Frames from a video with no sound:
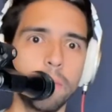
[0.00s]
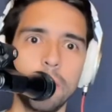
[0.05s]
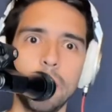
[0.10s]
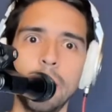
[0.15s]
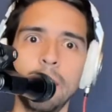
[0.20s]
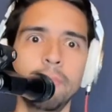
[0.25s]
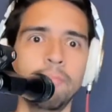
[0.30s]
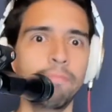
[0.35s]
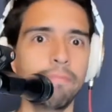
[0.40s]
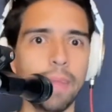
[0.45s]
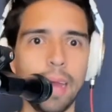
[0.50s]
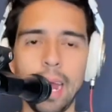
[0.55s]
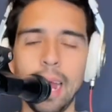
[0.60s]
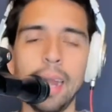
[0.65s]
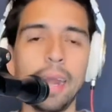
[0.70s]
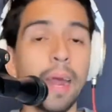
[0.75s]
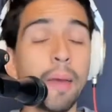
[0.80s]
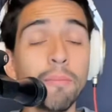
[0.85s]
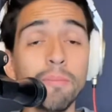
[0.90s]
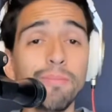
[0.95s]
and
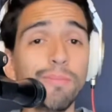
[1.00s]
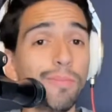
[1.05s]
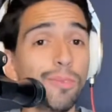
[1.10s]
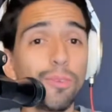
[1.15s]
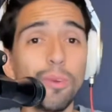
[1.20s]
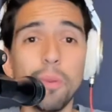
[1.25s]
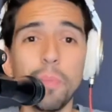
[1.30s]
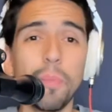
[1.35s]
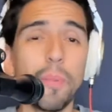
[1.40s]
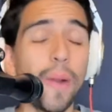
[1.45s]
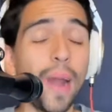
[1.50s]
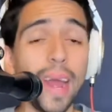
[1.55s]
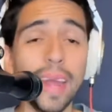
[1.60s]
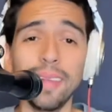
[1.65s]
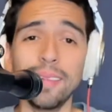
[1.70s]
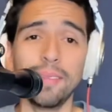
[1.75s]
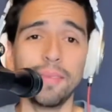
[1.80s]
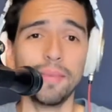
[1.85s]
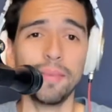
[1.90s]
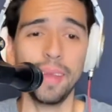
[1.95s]
I'm
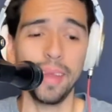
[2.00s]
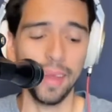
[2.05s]
surprised.